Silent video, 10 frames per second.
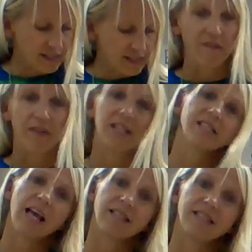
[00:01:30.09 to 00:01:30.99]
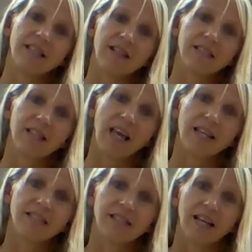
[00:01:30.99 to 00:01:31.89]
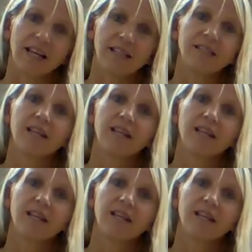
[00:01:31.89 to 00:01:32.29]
suffix S in this case says